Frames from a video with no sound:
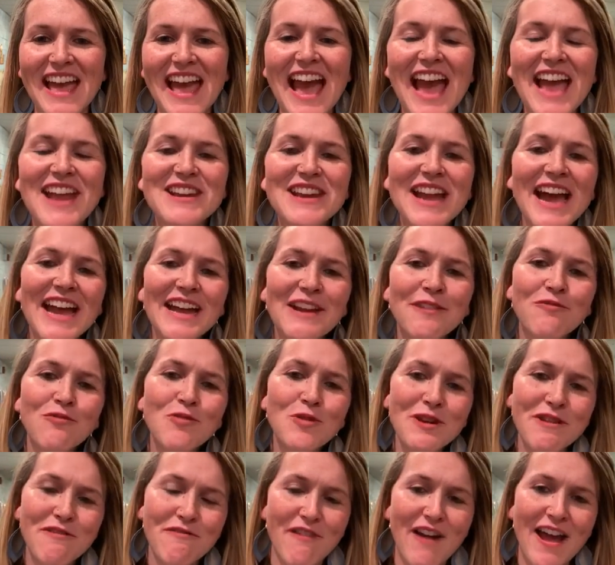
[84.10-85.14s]
At
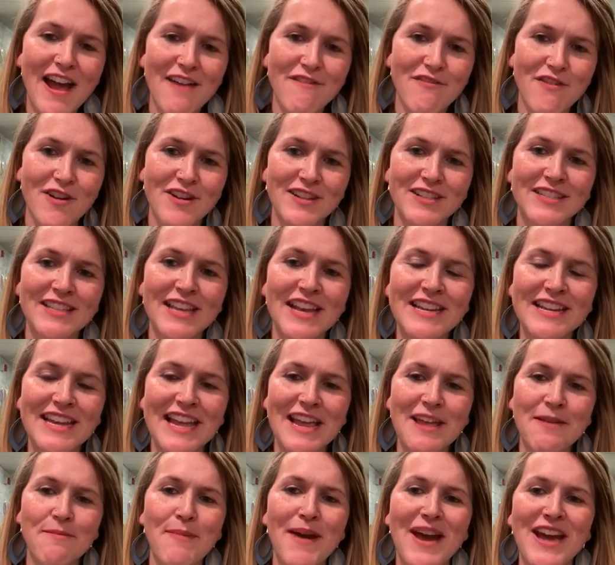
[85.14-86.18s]
9:45 on
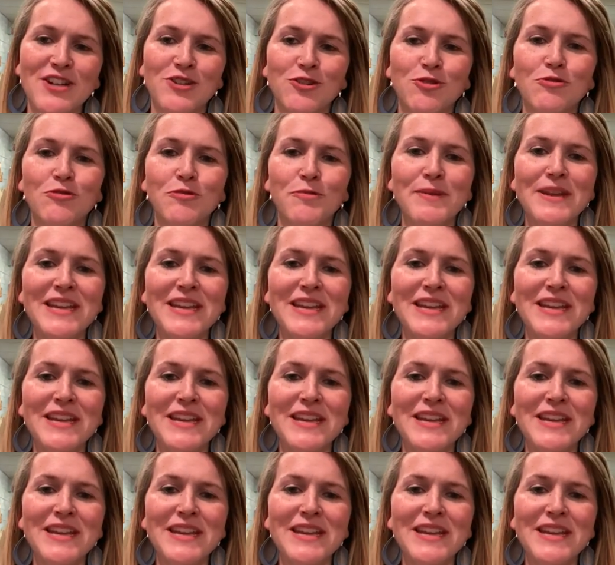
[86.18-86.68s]
Sunday, Patrick